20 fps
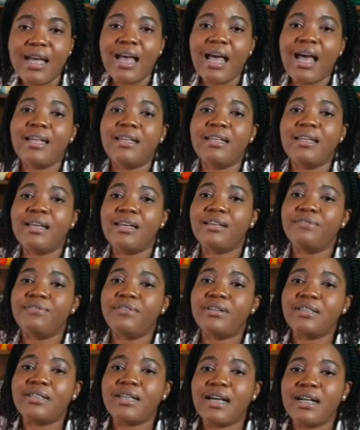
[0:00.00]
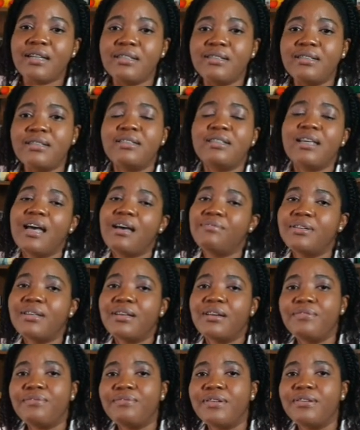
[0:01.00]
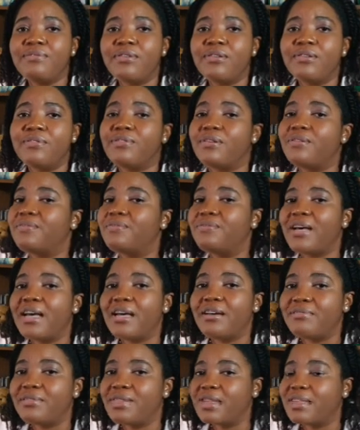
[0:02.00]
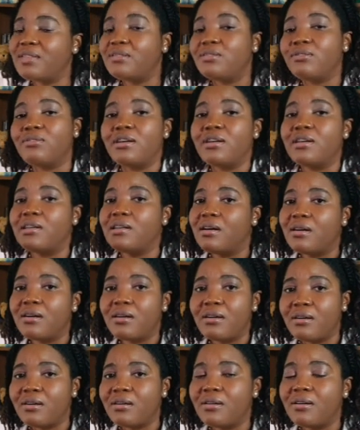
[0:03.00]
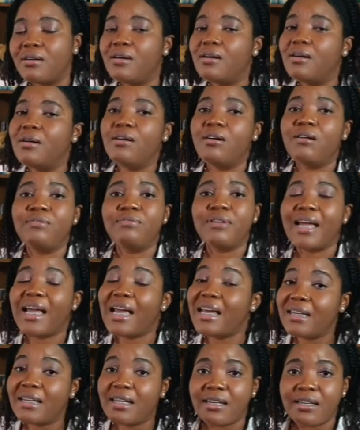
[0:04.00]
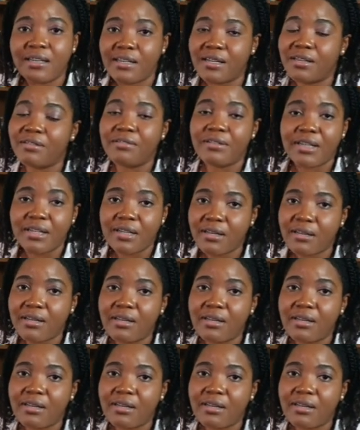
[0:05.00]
And then if your child is having a fever for 5 days or longer of any degree,